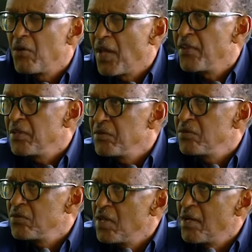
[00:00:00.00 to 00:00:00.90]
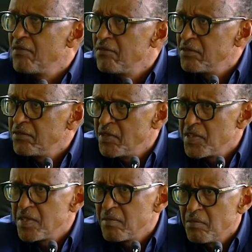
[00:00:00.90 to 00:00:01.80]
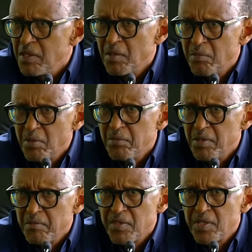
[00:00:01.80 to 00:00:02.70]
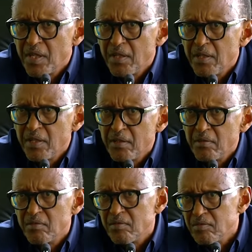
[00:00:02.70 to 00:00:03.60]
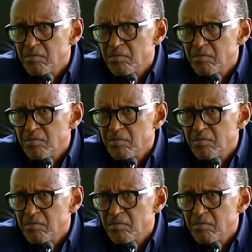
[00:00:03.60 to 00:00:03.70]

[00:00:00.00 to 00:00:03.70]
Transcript: I think we would have faced bigger problems than uh,